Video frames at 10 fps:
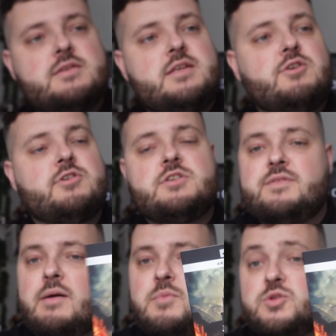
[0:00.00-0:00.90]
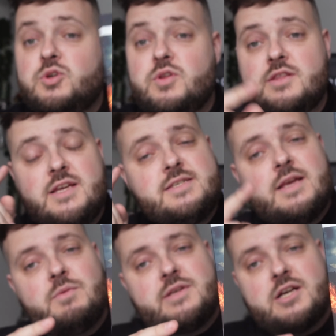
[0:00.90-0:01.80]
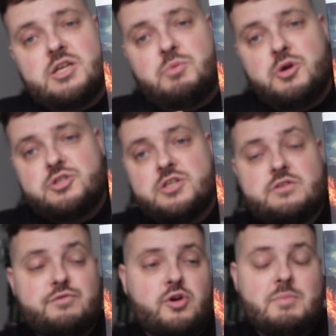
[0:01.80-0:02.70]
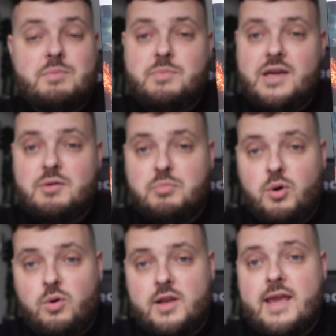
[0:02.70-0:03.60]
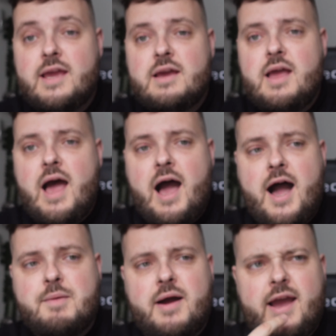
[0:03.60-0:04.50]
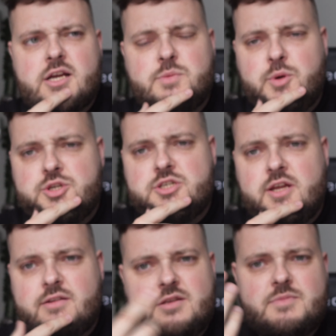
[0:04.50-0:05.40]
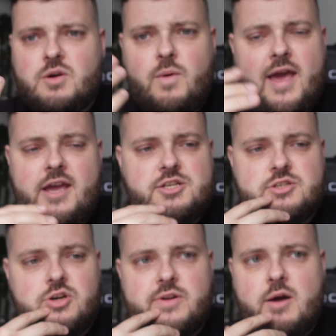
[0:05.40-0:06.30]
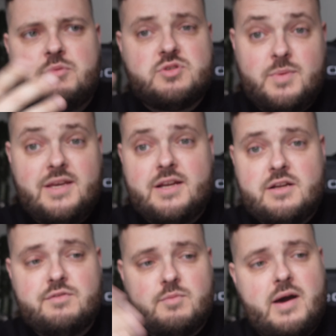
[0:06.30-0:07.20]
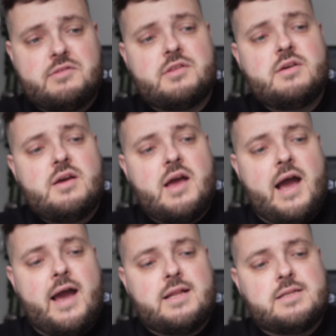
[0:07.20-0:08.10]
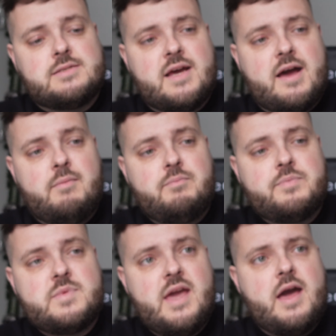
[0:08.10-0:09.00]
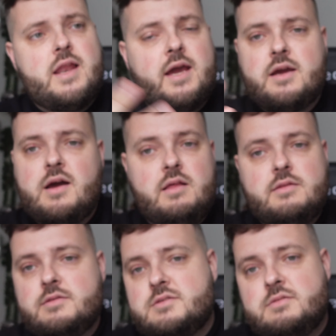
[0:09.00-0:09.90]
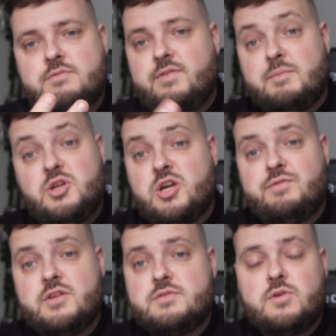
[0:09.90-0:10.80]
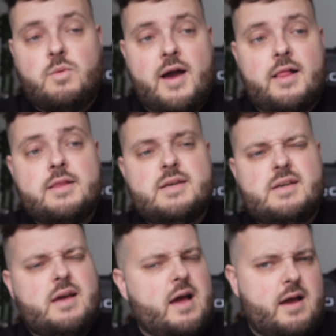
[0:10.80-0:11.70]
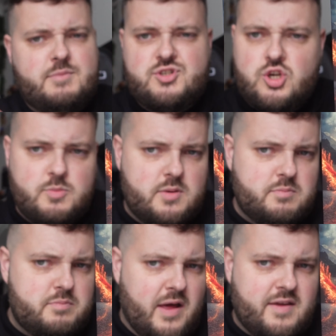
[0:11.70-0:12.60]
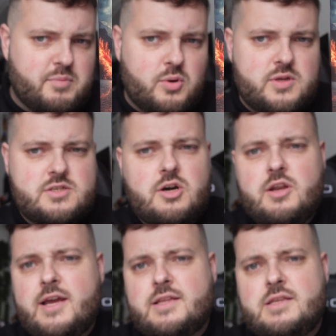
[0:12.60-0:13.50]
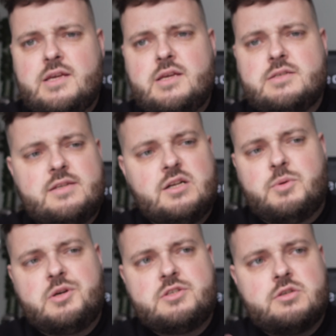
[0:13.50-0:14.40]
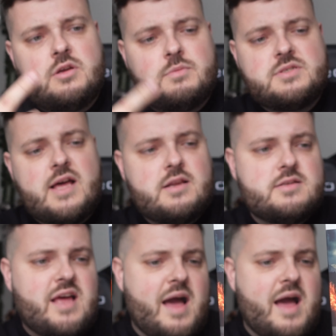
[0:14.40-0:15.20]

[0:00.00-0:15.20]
Secrets of Dumbledore. This was actually purchased from Big Paulie. I actually purchased it, seems like ages ago now, but it's the beginning of the month. And yeah, like I've been looking for this for a while. I'm assuming, I think Paulie's got like the steelbooks, so he was selling his